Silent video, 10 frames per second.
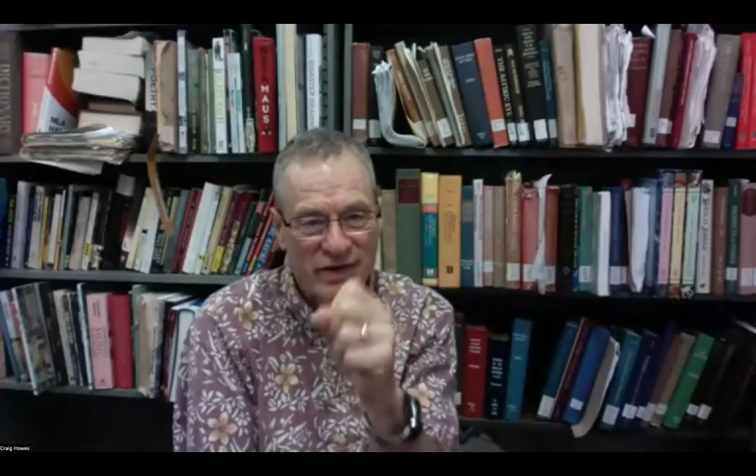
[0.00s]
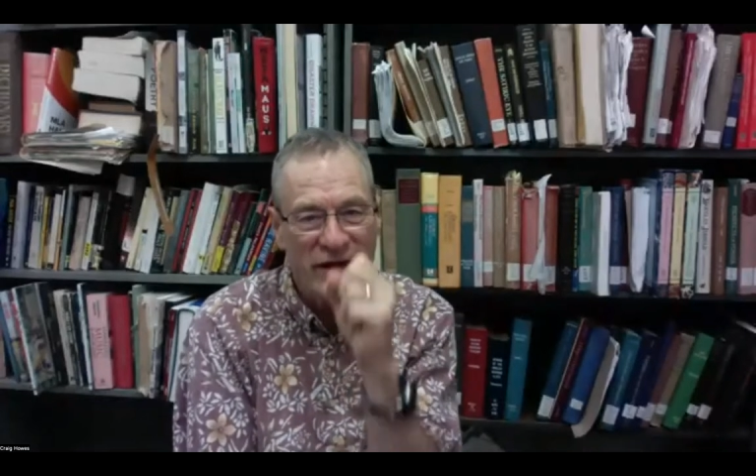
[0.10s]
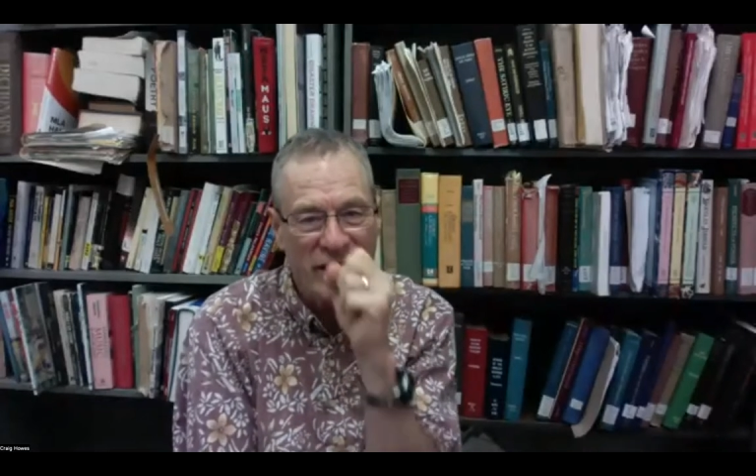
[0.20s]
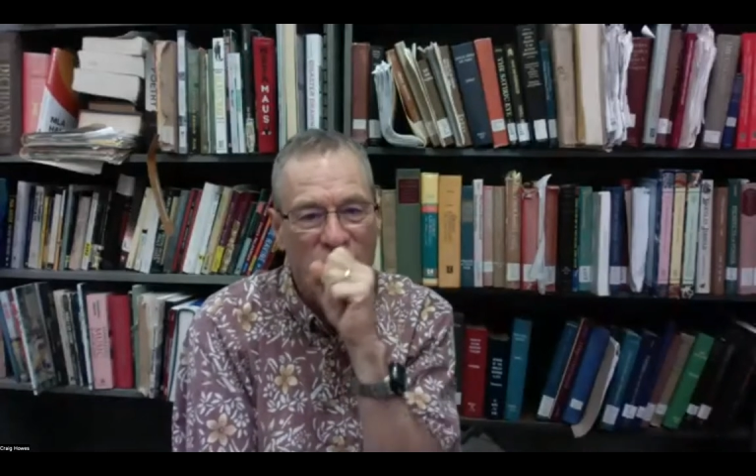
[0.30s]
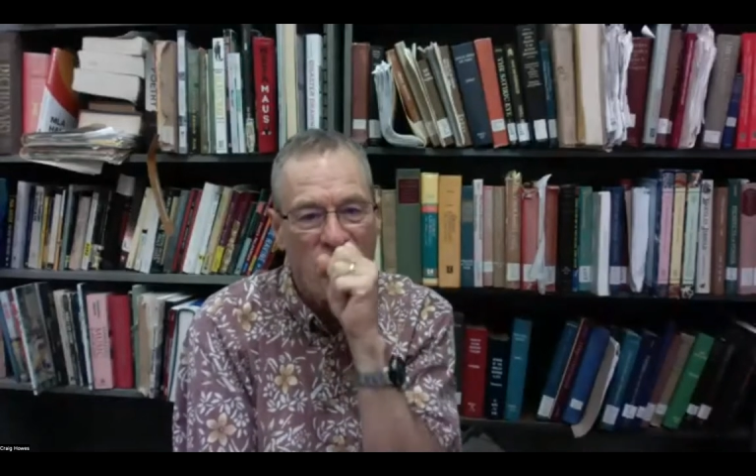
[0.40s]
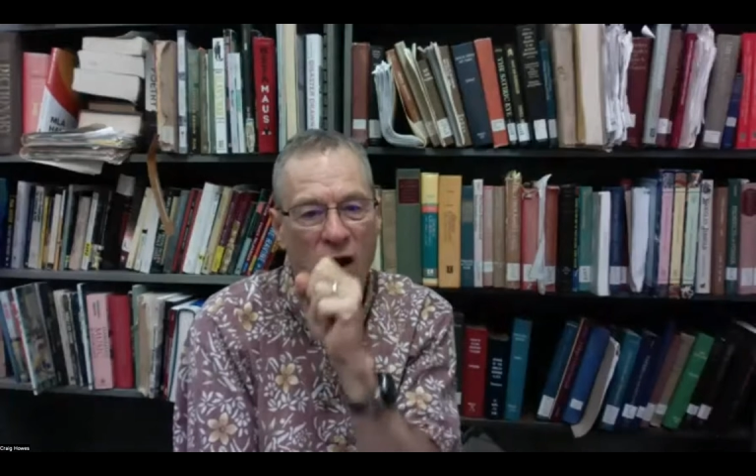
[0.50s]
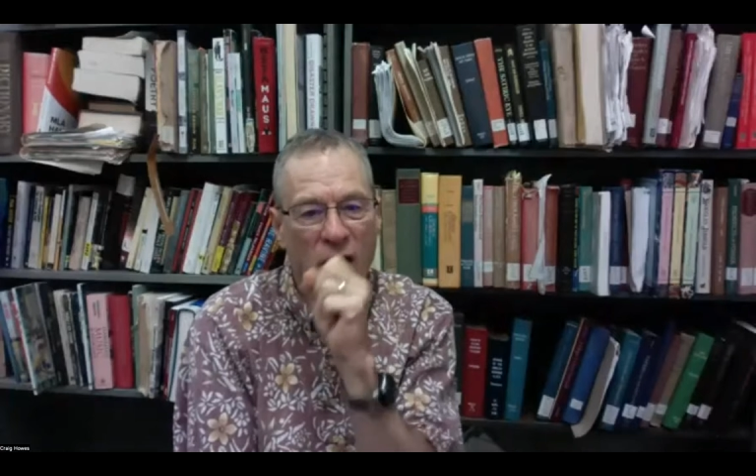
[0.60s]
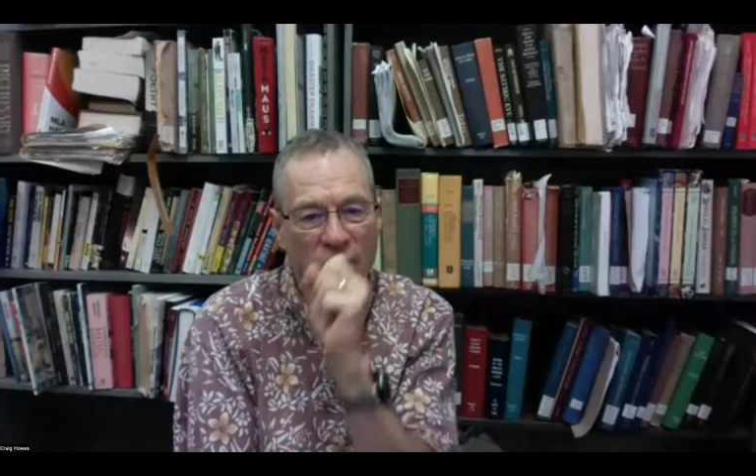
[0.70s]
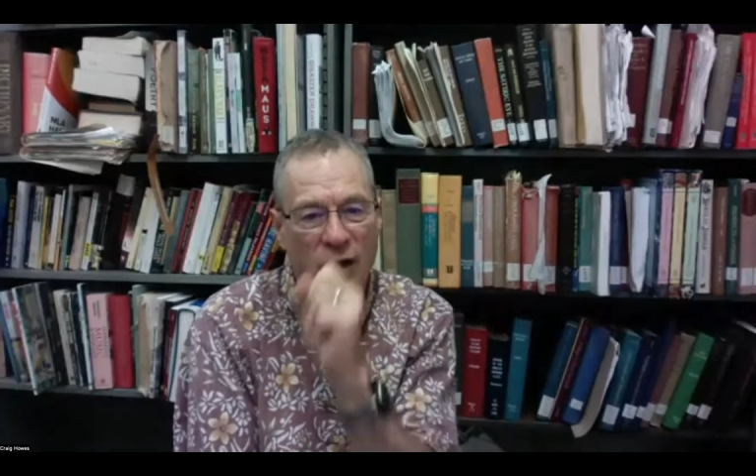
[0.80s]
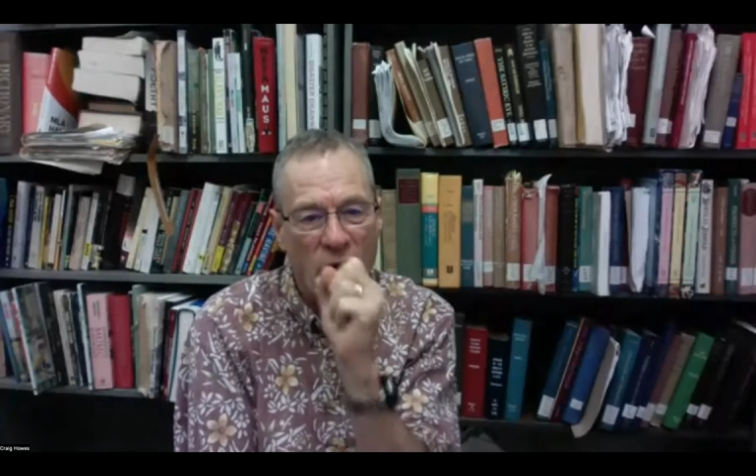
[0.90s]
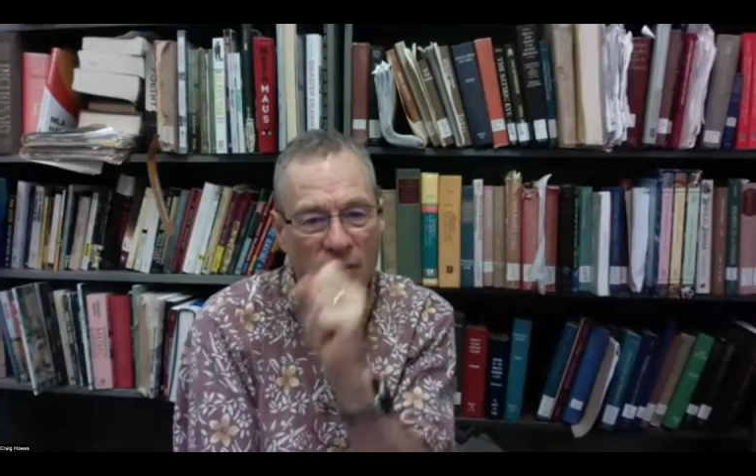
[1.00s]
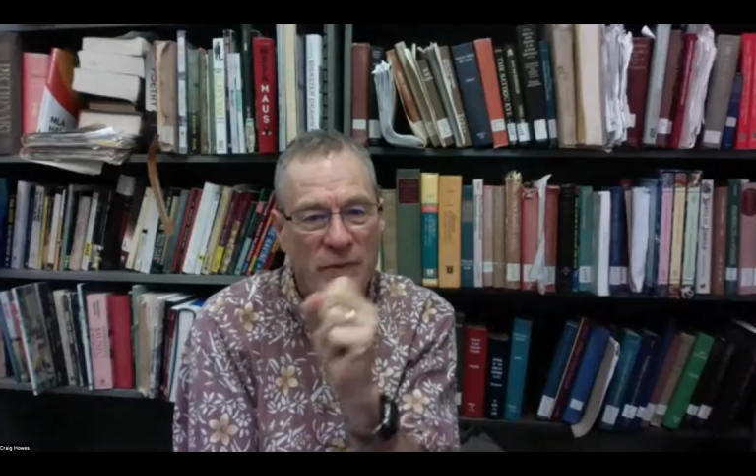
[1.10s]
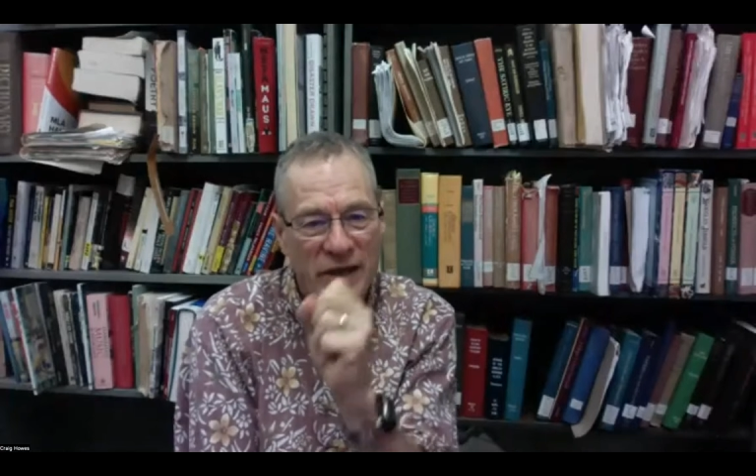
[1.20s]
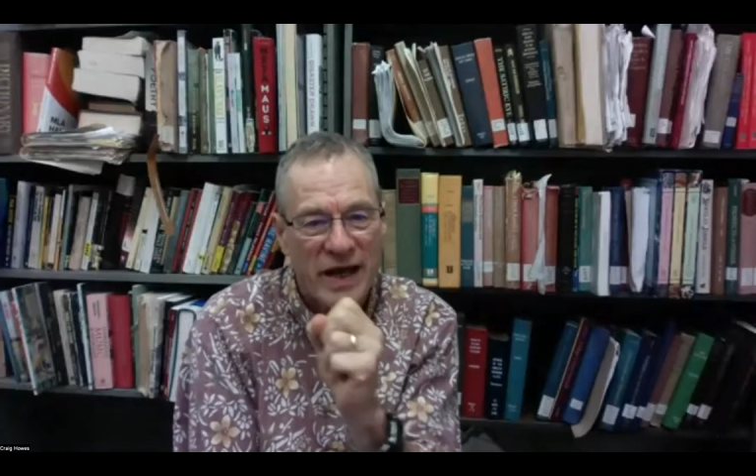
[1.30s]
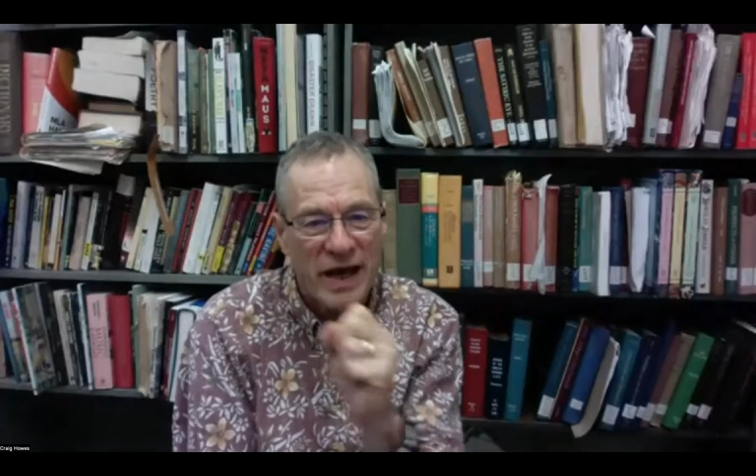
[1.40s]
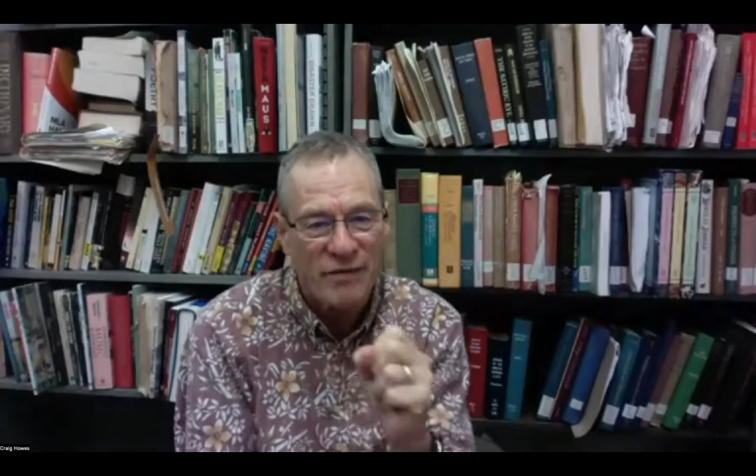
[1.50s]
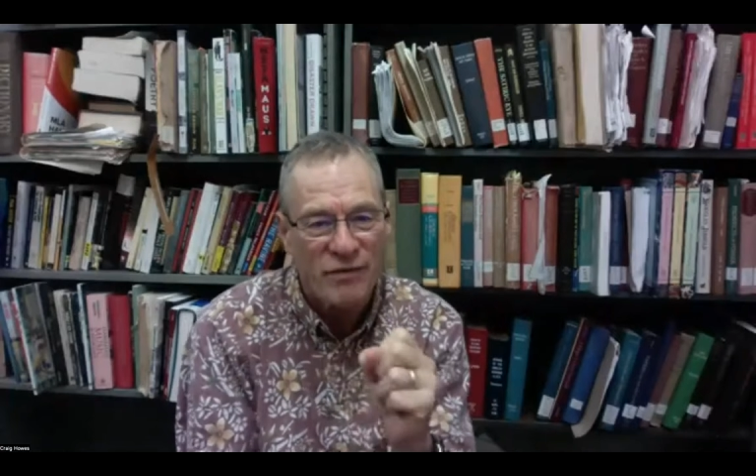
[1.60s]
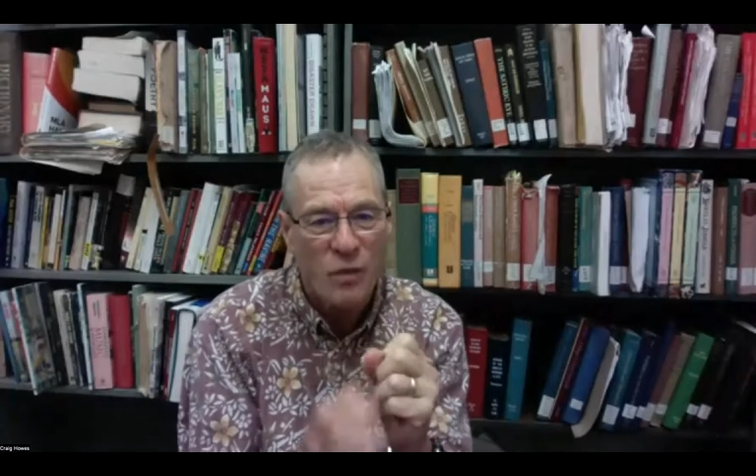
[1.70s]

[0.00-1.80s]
in on RPF?